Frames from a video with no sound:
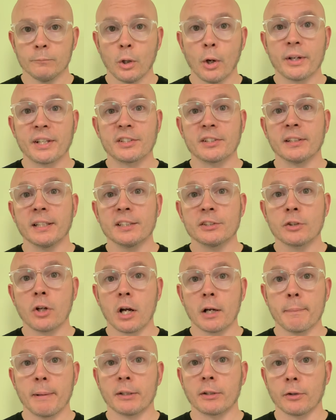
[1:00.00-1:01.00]
Okay, so let's
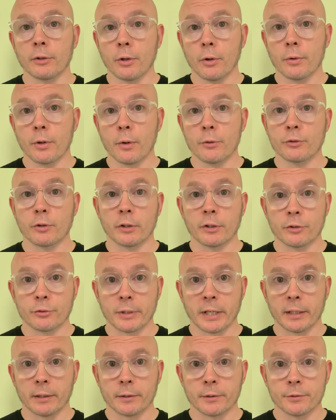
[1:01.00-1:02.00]
talk about the logos on the
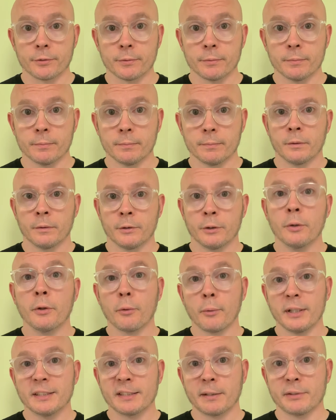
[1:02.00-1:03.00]
trailers. Two of
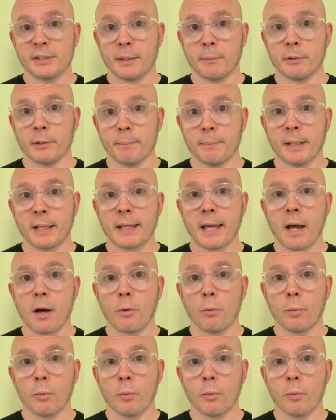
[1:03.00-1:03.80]
the ones I was able to pick out